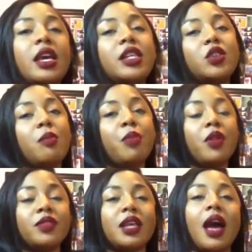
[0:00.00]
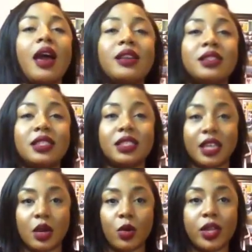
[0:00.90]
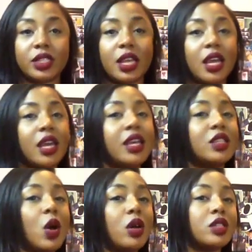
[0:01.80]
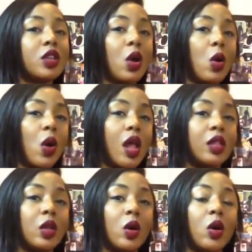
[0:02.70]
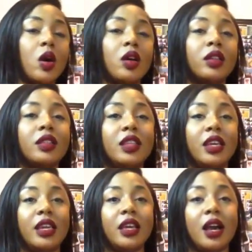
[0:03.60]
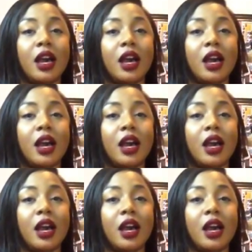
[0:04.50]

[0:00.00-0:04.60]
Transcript: It's on both sides. The sequence is also along the